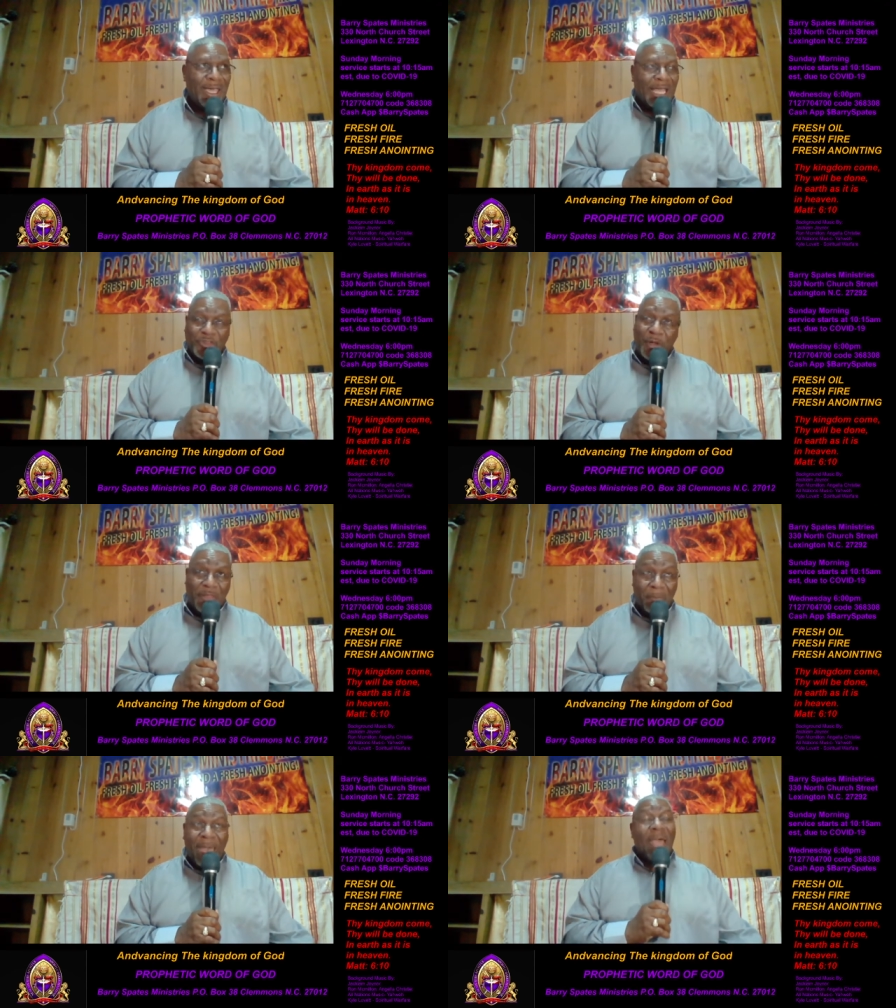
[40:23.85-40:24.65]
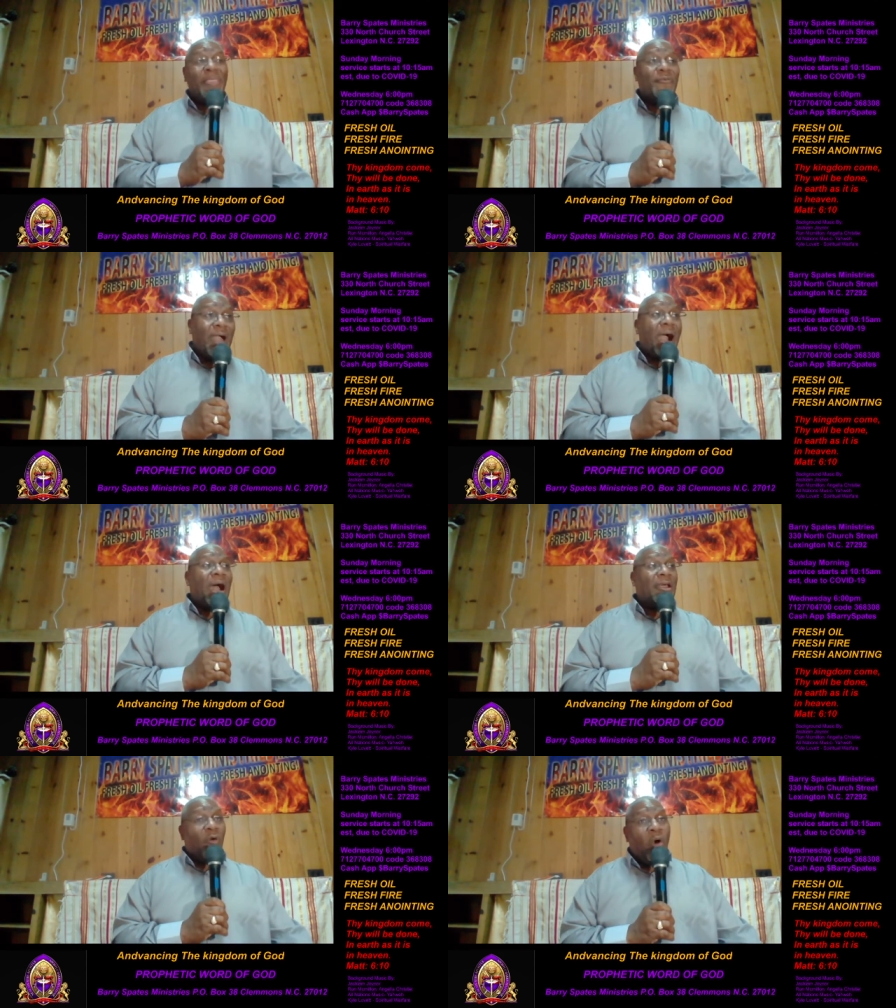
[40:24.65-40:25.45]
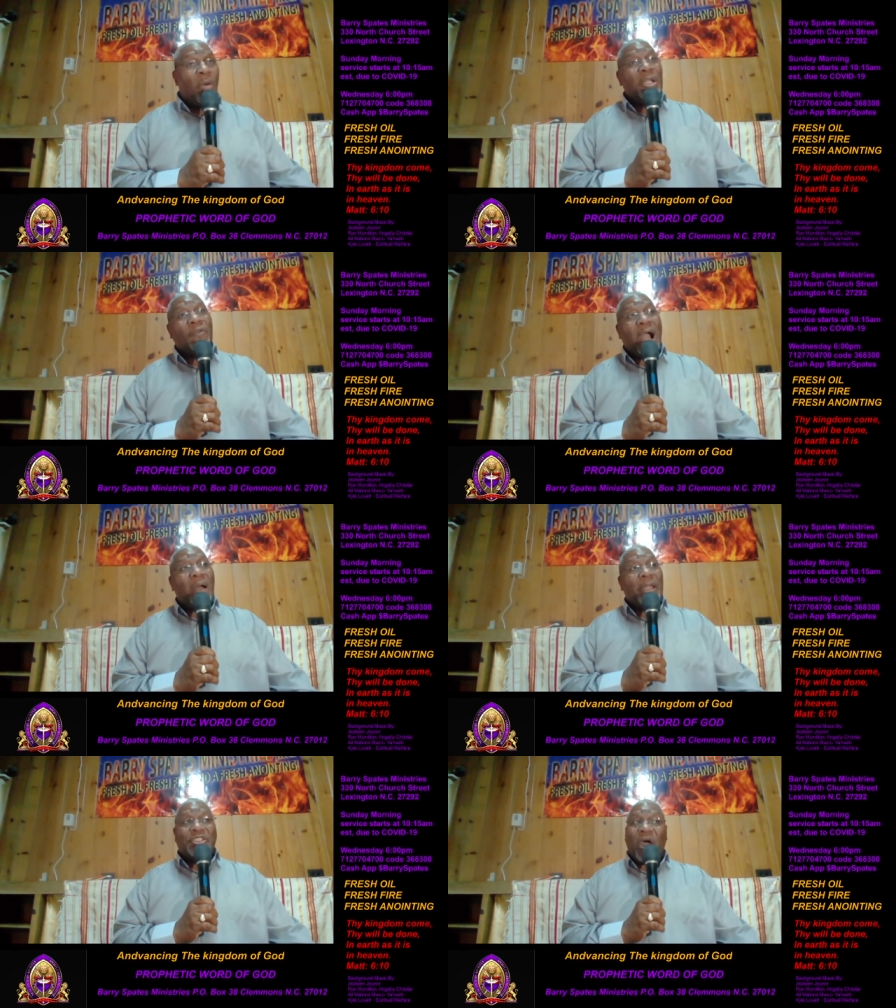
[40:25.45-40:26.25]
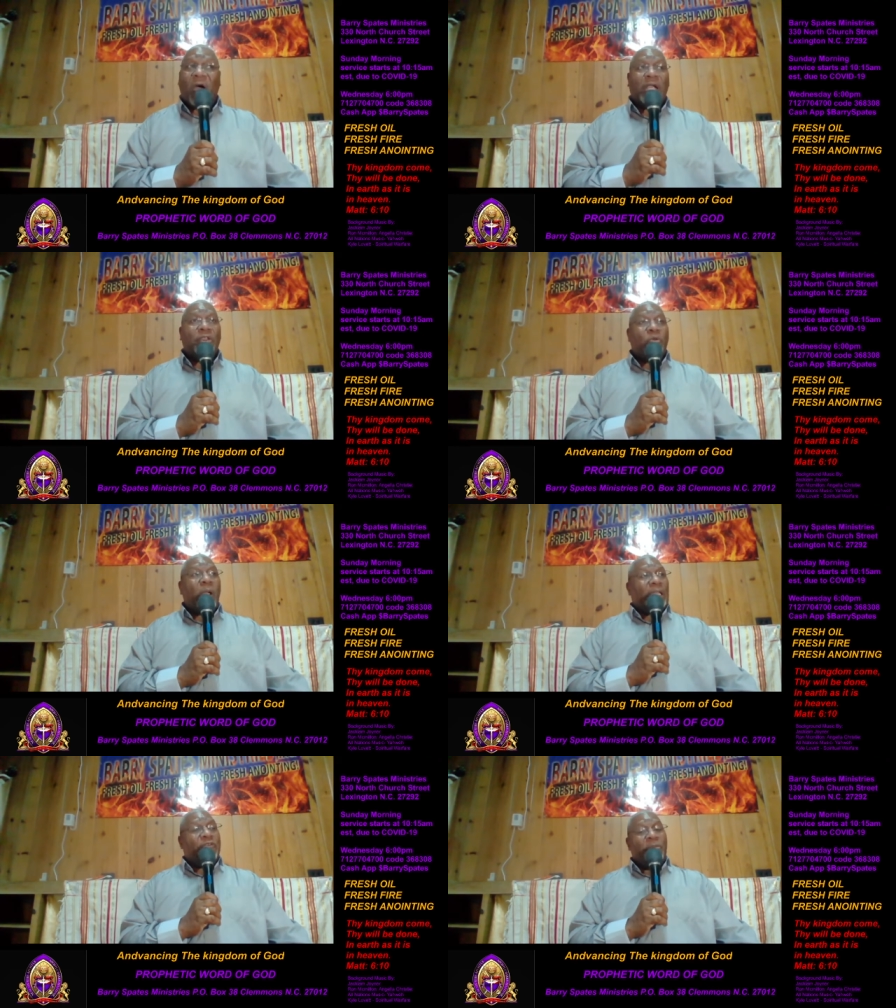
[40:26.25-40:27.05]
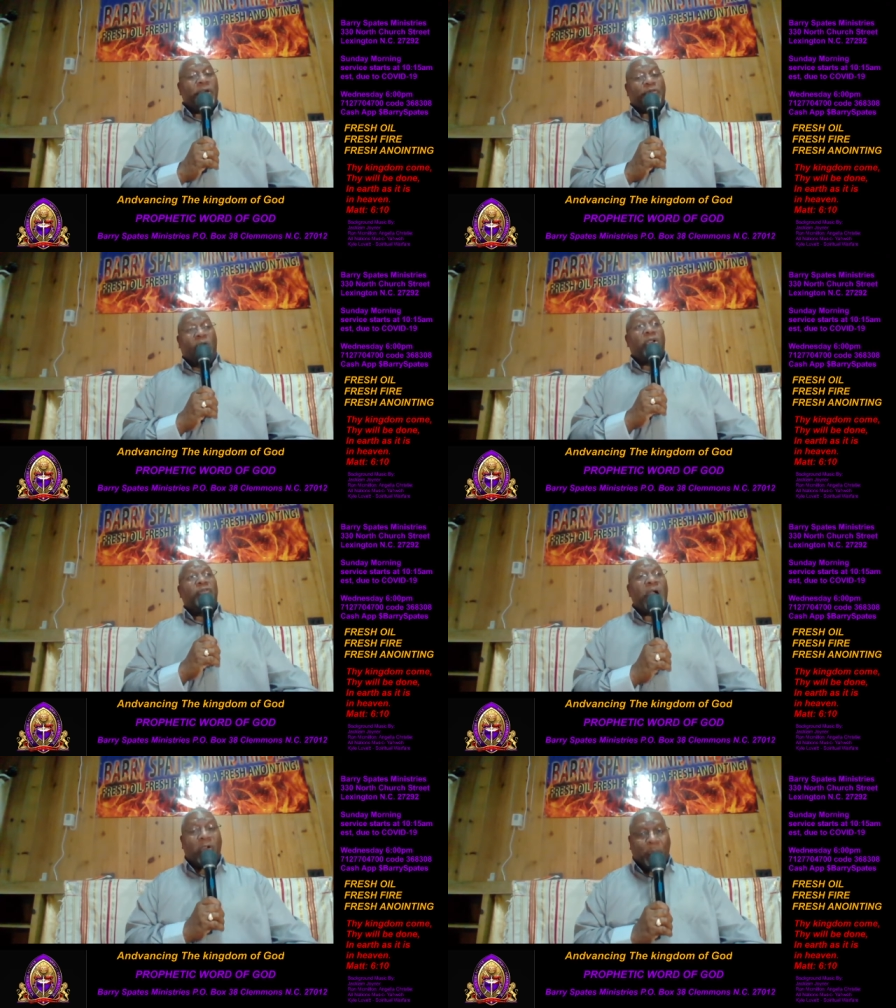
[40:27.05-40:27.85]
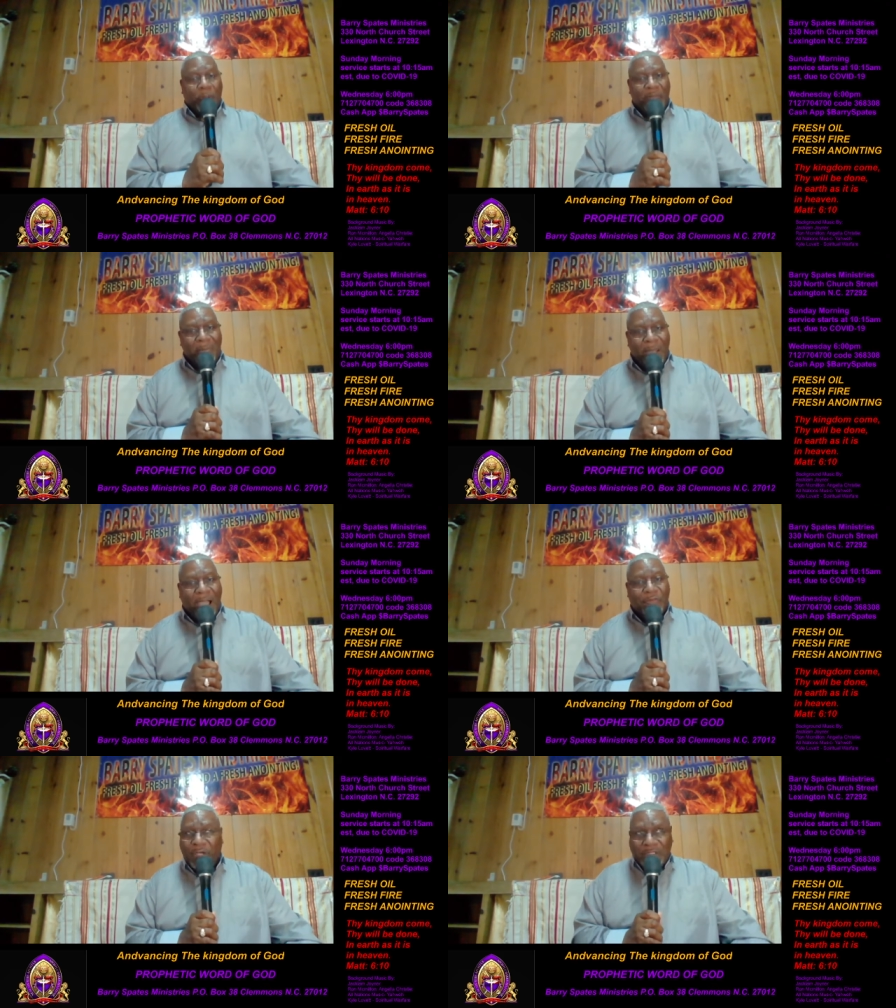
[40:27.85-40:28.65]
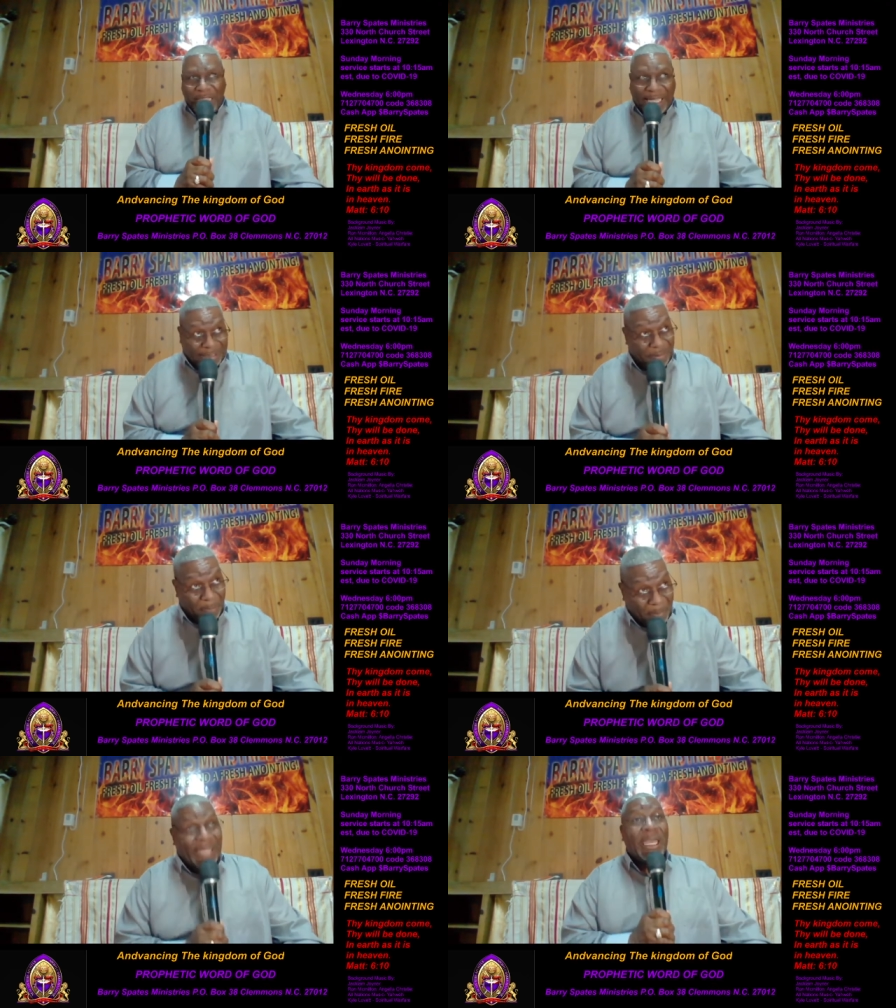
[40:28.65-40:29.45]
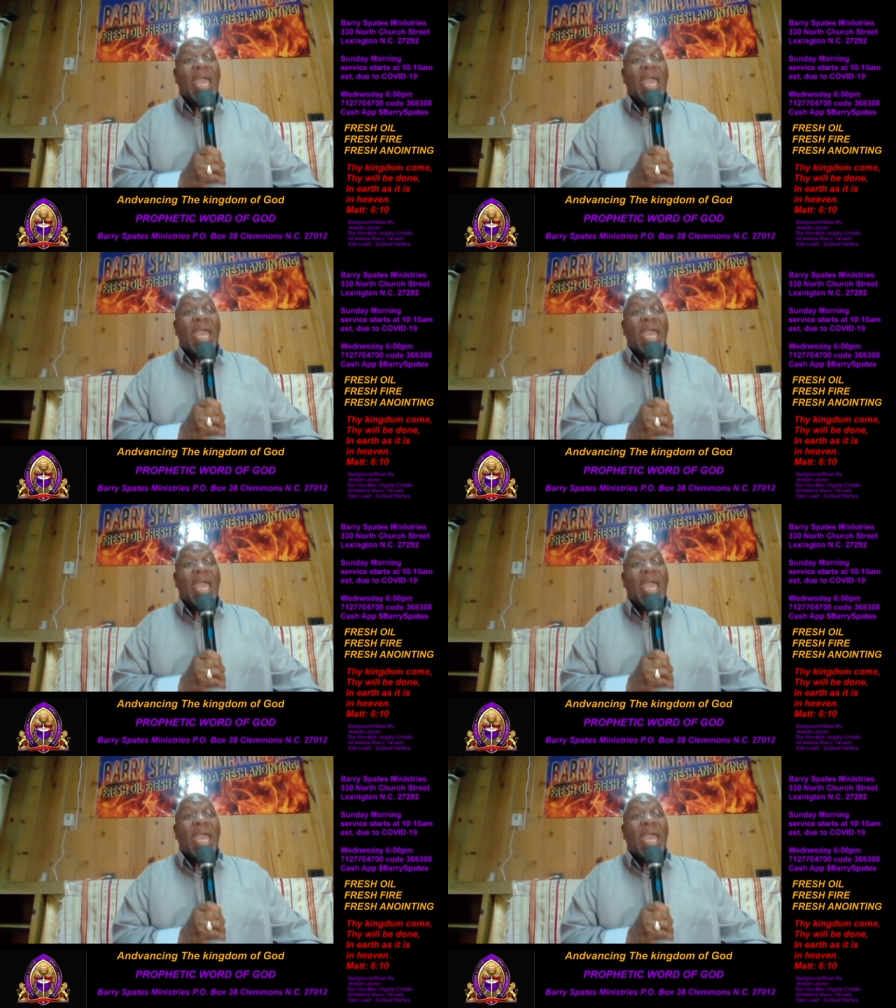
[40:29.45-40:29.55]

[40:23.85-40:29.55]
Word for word: Because when the man of God or the woman of God that is talking directly from the throne of God open their mouth, you can take it to the bank.